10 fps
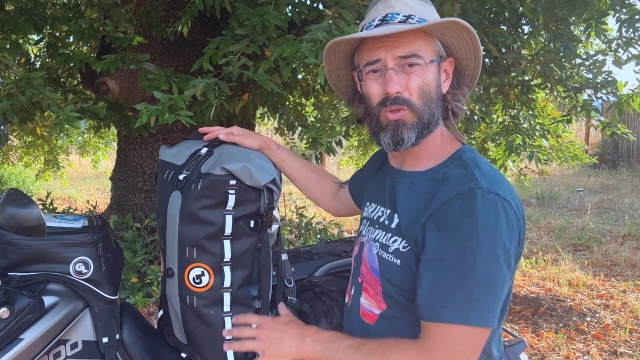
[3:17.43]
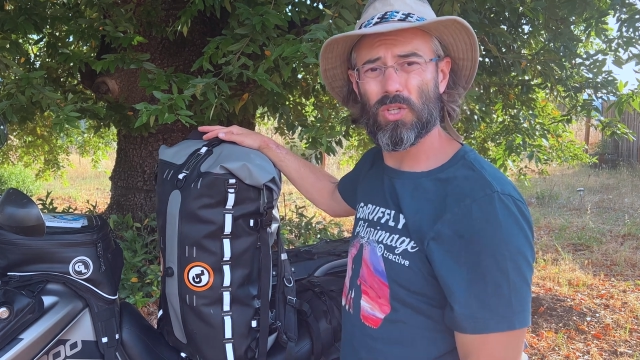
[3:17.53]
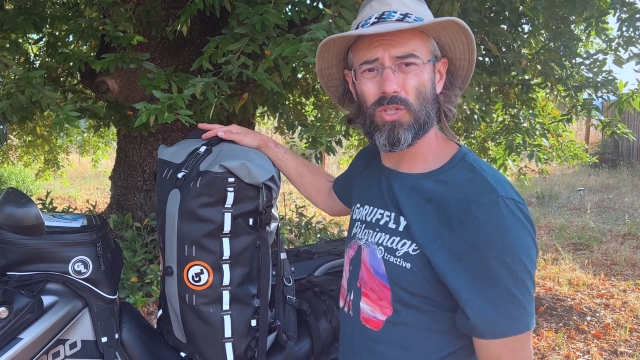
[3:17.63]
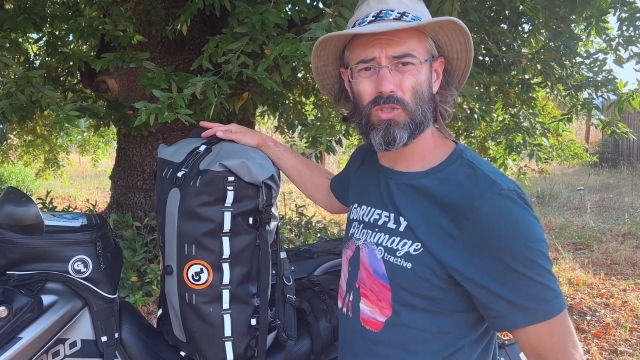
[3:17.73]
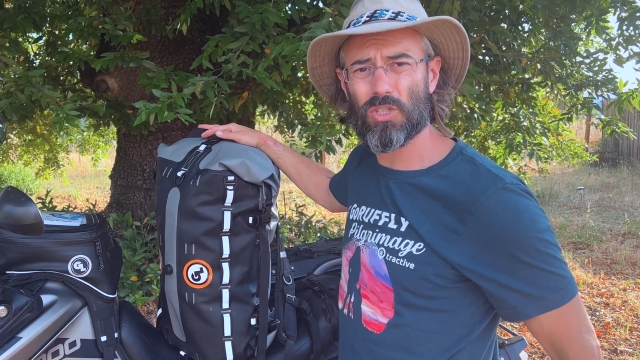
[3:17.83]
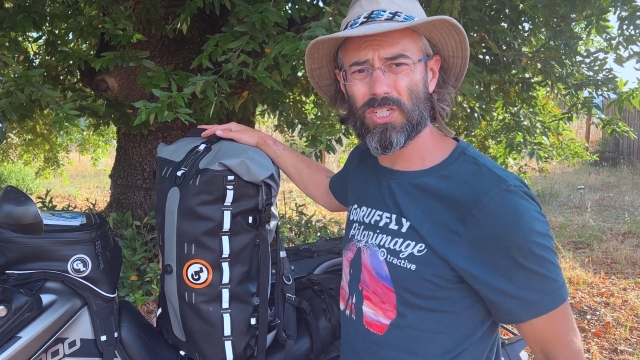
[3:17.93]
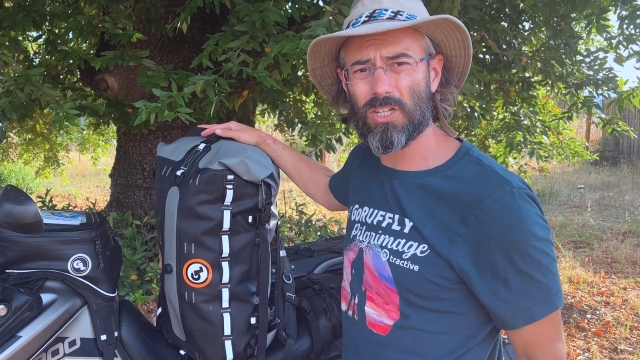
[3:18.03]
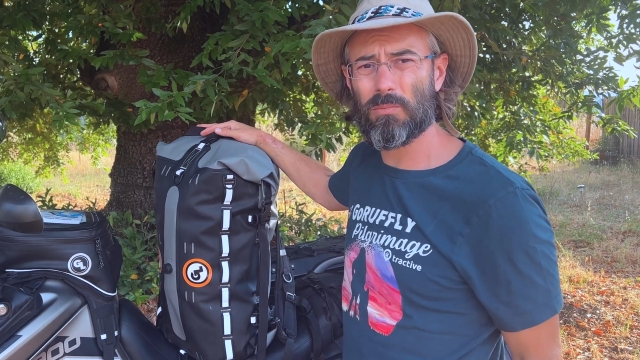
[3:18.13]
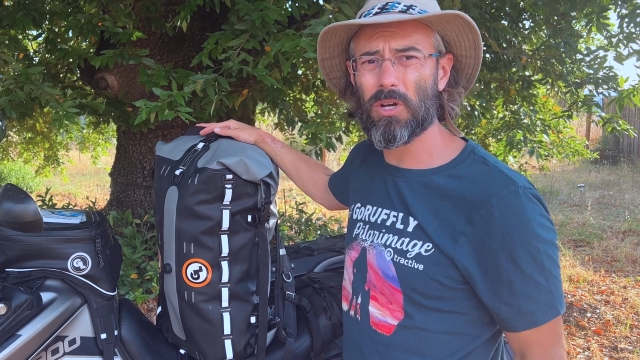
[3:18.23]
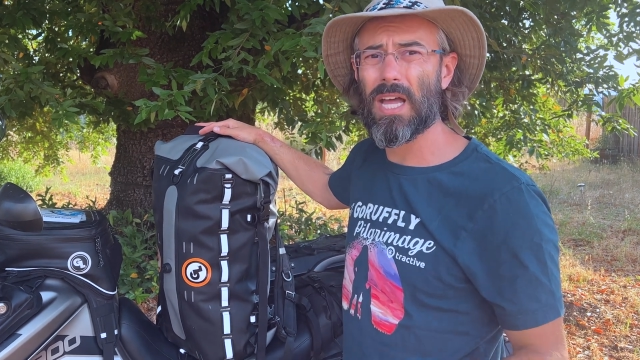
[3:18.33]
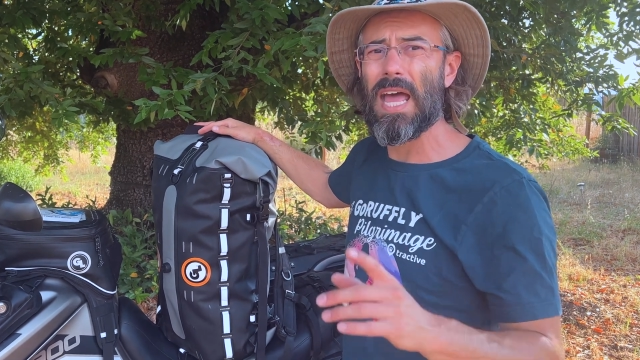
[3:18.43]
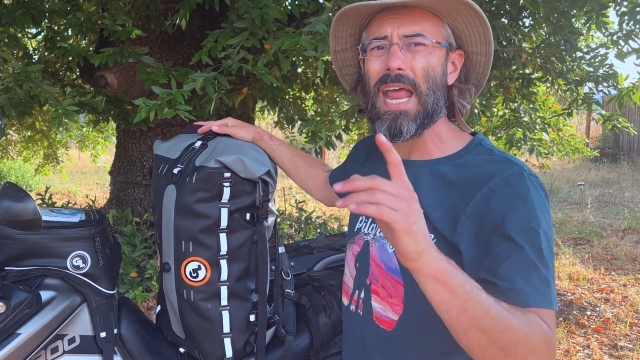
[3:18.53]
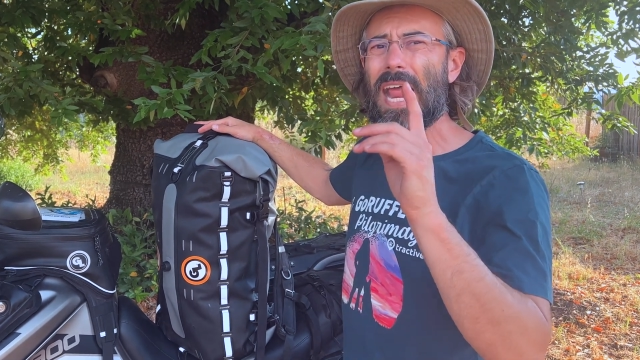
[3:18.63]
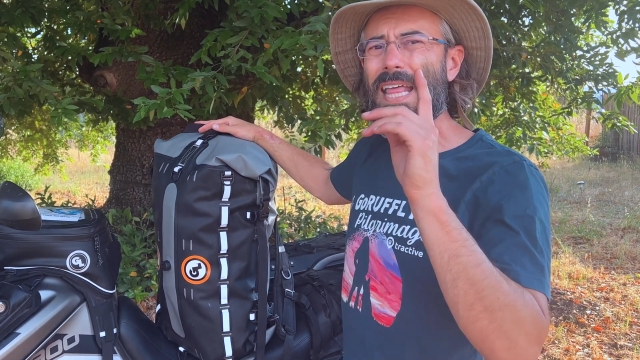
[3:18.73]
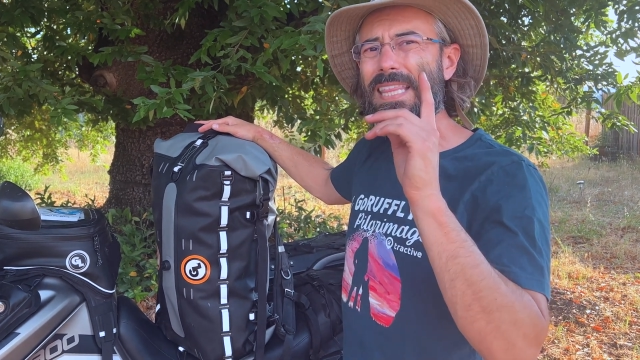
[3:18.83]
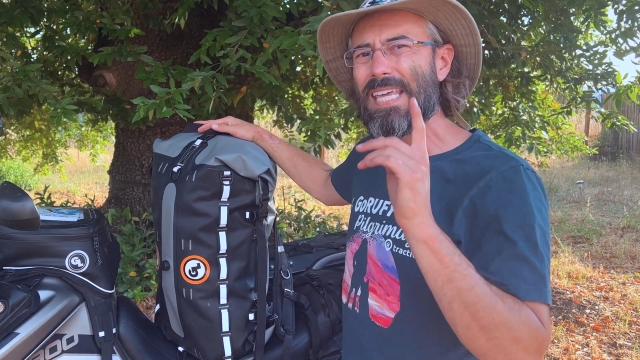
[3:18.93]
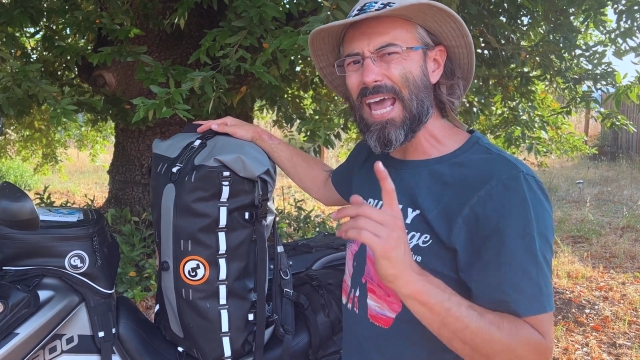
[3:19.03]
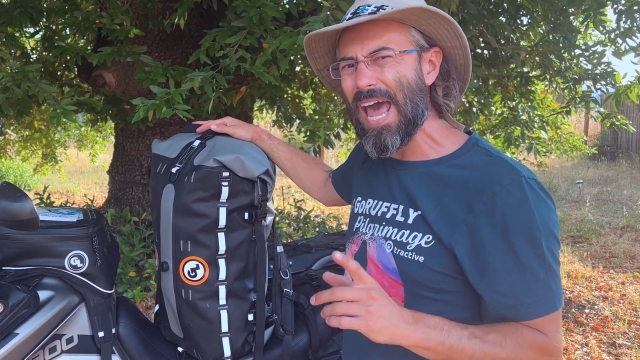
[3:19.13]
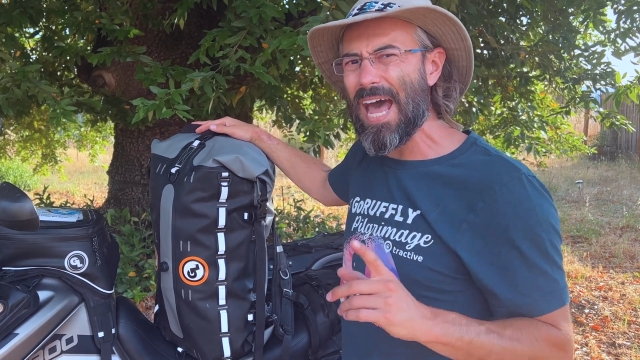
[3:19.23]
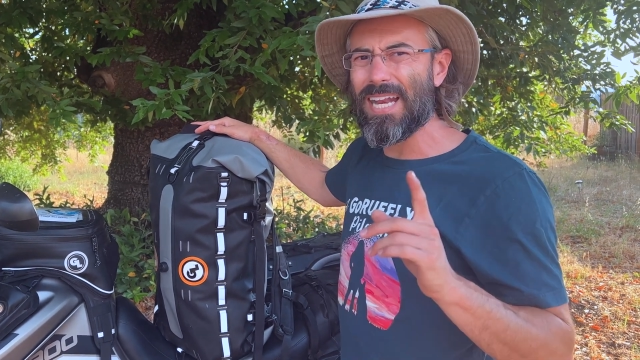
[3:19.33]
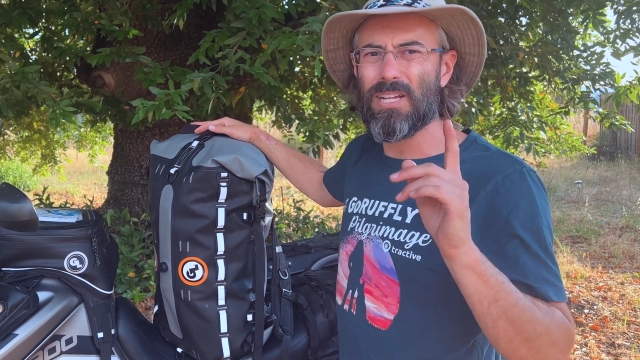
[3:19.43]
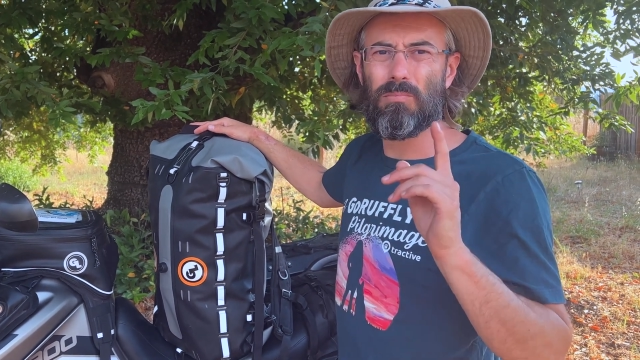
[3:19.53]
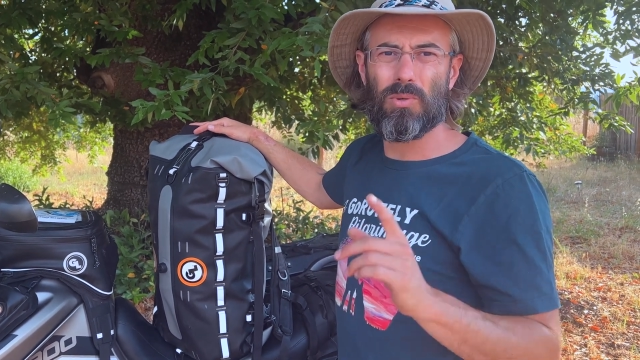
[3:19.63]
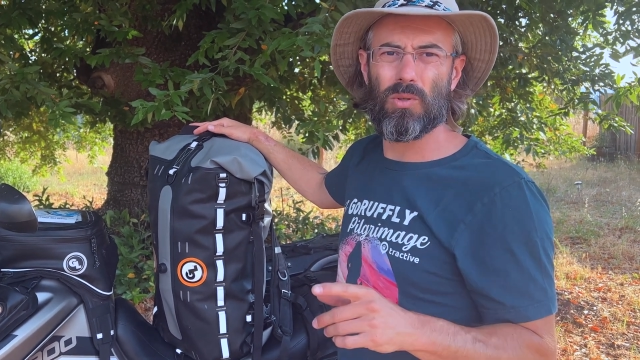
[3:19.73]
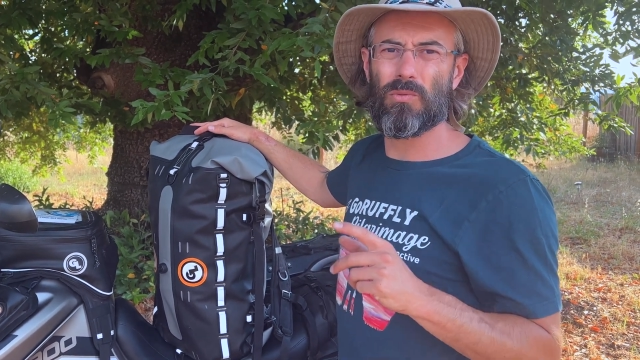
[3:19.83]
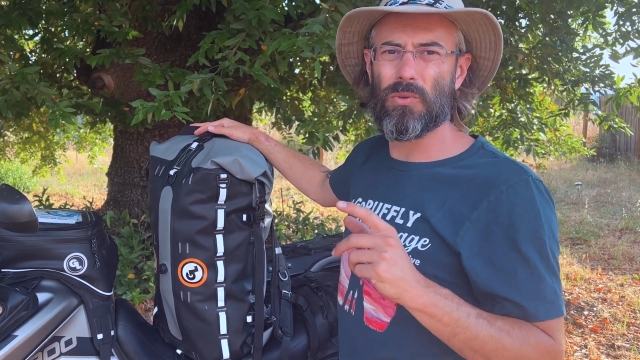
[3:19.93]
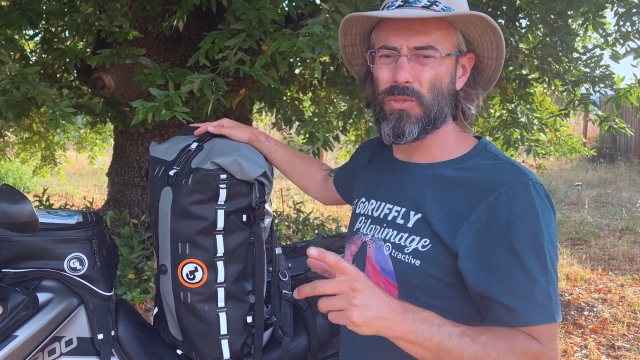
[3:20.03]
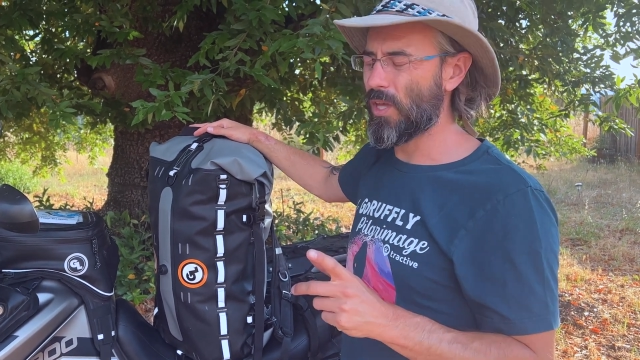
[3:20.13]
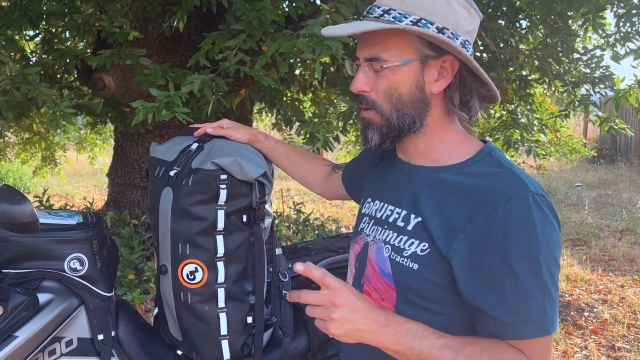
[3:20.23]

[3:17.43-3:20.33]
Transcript: can use your Tillamook? The added beautiful thing